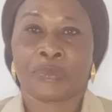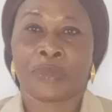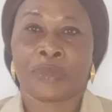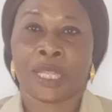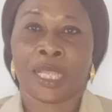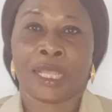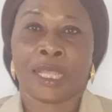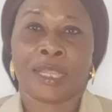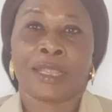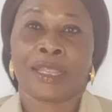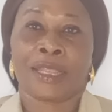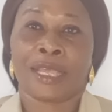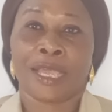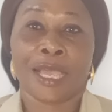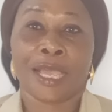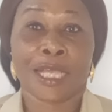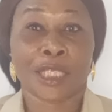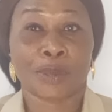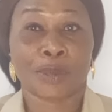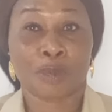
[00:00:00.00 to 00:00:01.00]
the
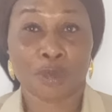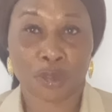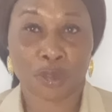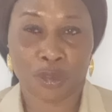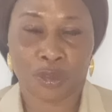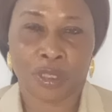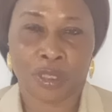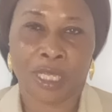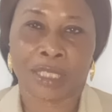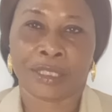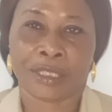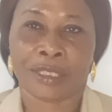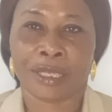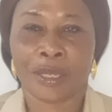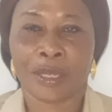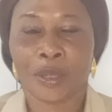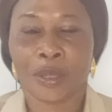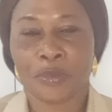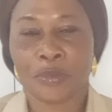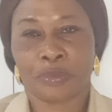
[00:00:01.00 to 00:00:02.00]
exposure that
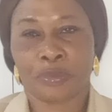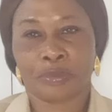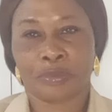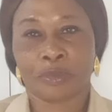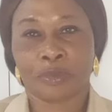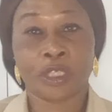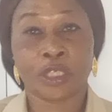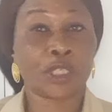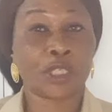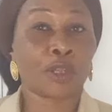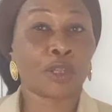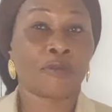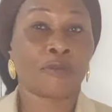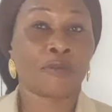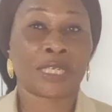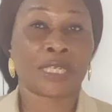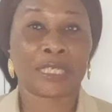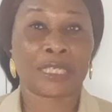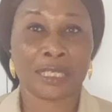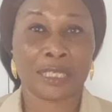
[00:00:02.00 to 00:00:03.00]
Gistlover
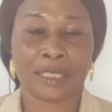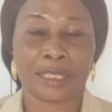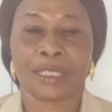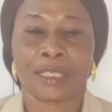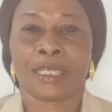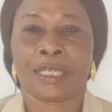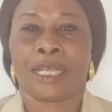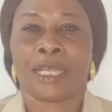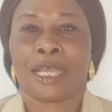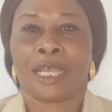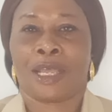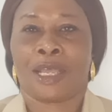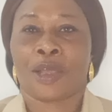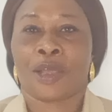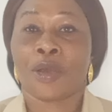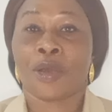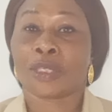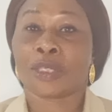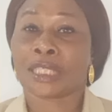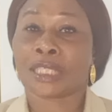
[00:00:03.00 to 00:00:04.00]
did
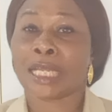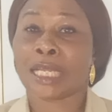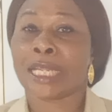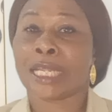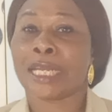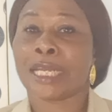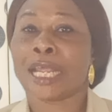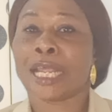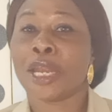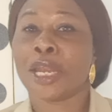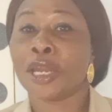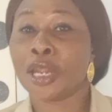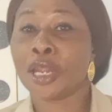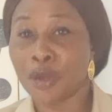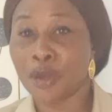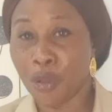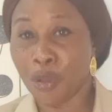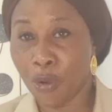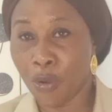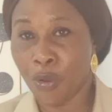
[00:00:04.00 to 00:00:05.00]
concerning Nino,
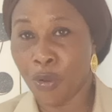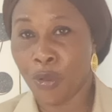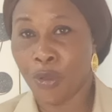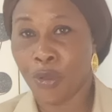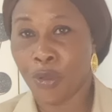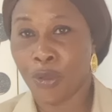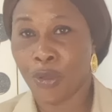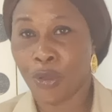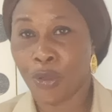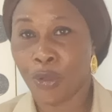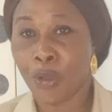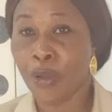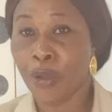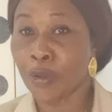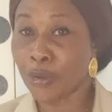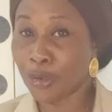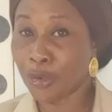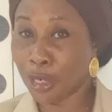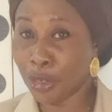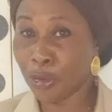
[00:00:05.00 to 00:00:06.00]
Uncle
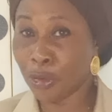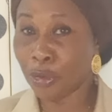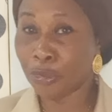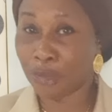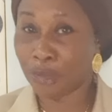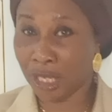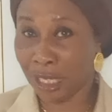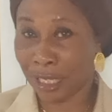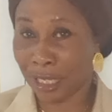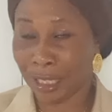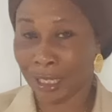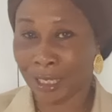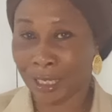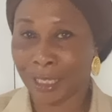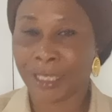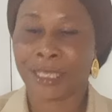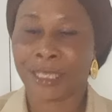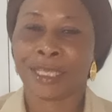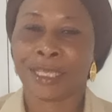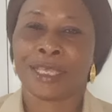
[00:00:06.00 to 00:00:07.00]
Nino B.
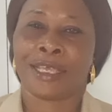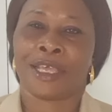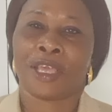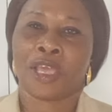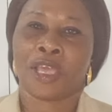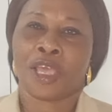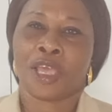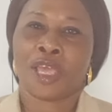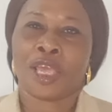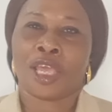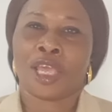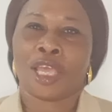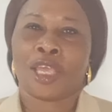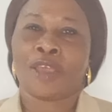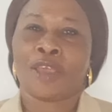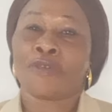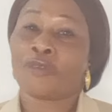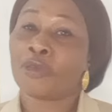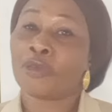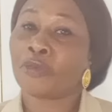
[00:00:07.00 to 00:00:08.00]
If
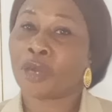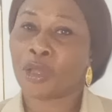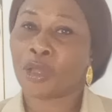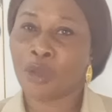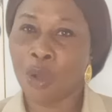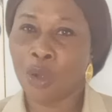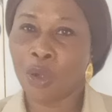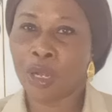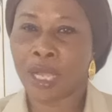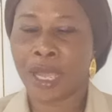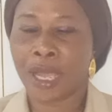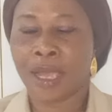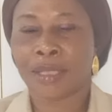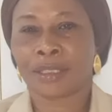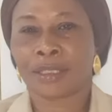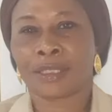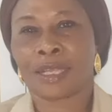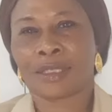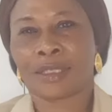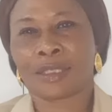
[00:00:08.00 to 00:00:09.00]
you recall, guys,
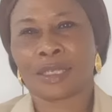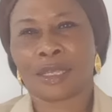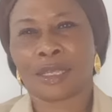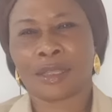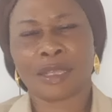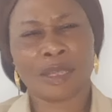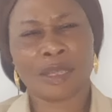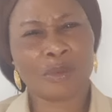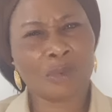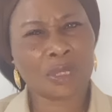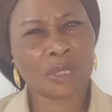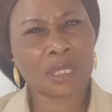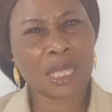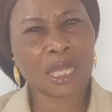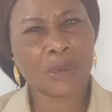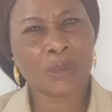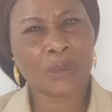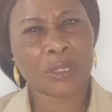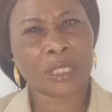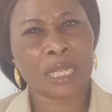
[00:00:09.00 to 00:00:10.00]
that I think was
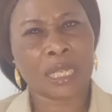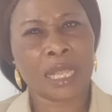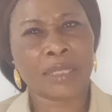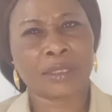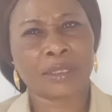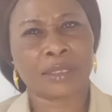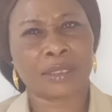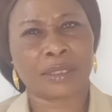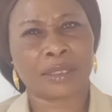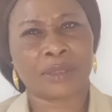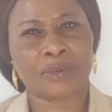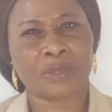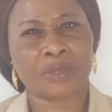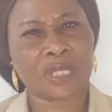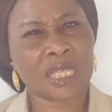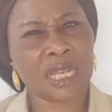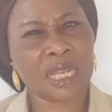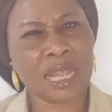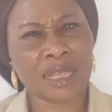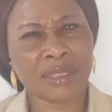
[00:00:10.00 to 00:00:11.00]
it
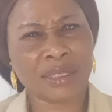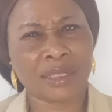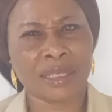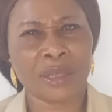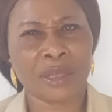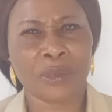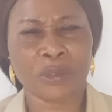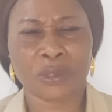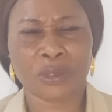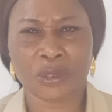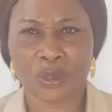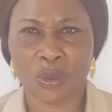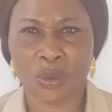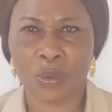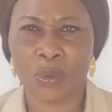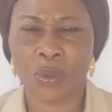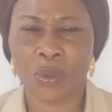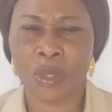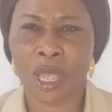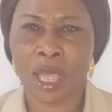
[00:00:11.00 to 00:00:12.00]
last year or so
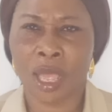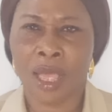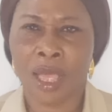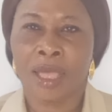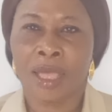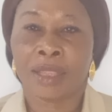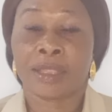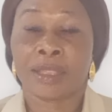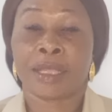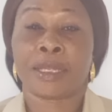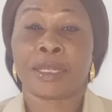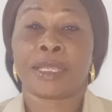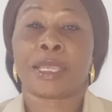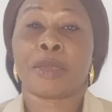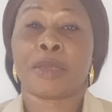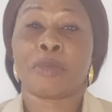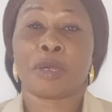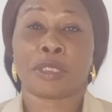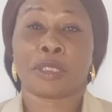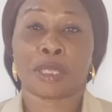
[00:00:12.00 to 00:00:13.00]
that he came
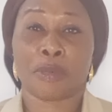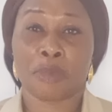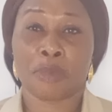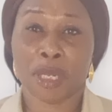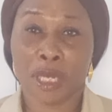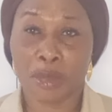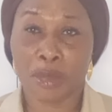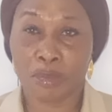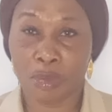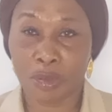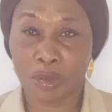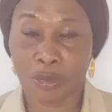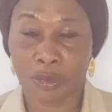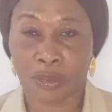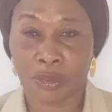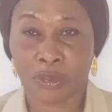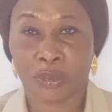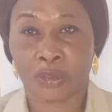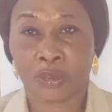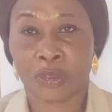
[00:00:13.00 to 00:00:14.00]
out and made a post
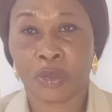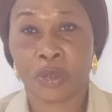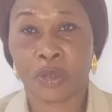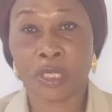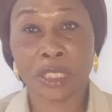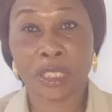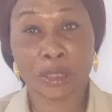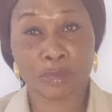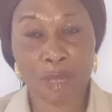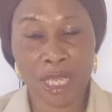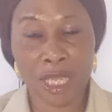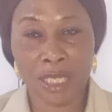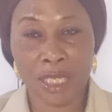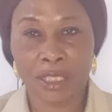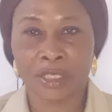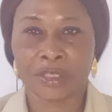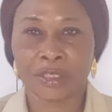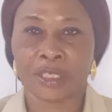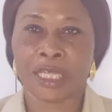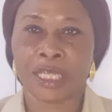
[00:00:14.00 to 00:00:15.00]
on his page that